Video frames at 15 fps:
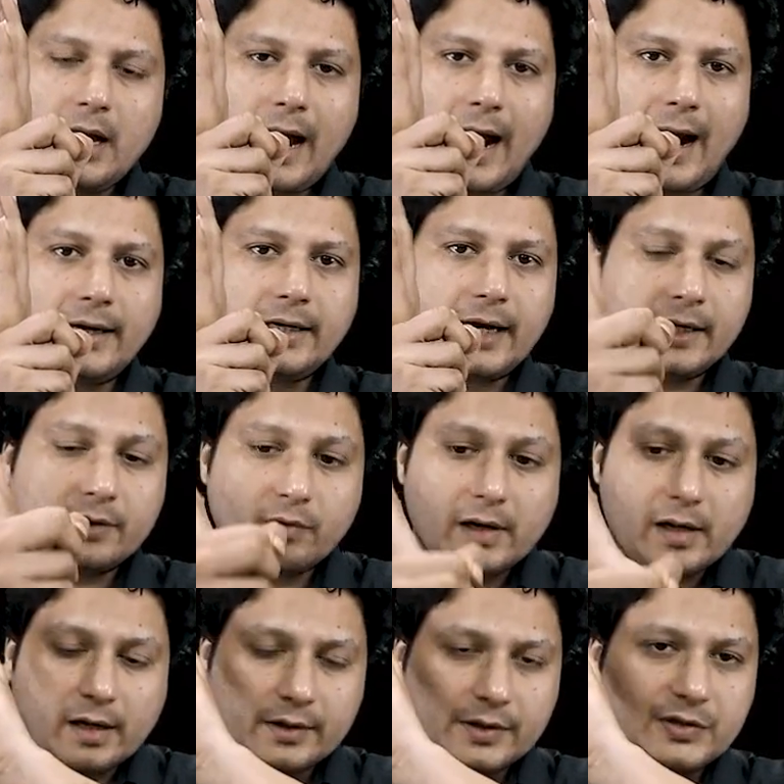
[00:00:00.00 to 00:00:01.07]
And it will
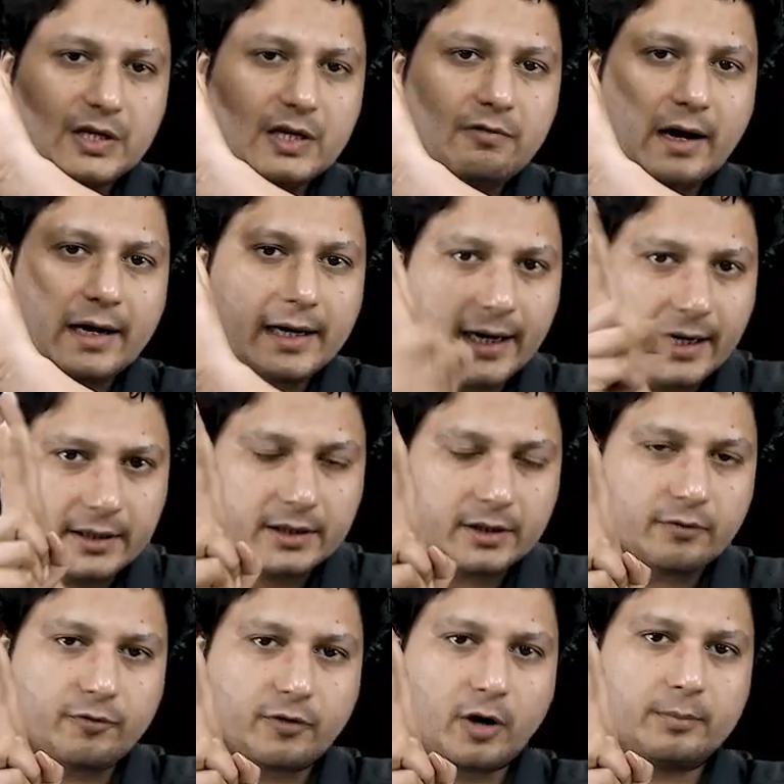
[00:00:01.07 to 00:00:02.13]
receive a hit
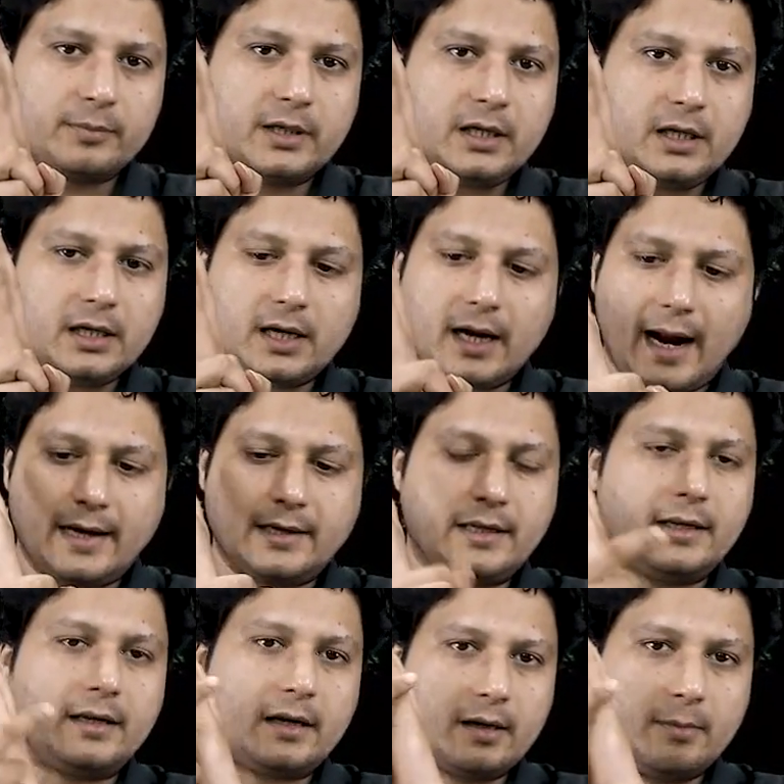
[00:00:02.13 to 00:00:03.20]
from the
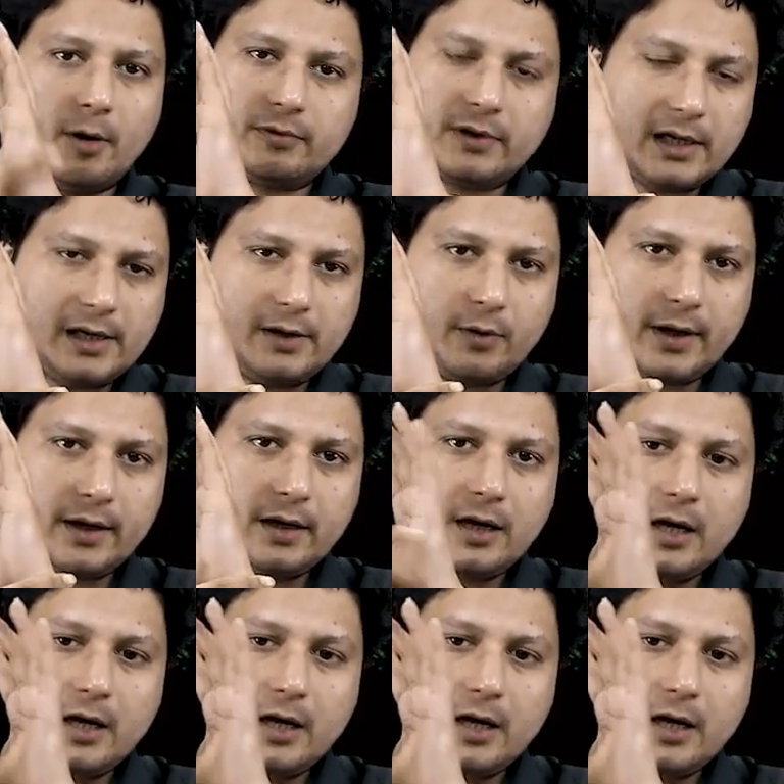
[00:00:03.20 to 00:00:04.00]
anterior rim of the glenoid.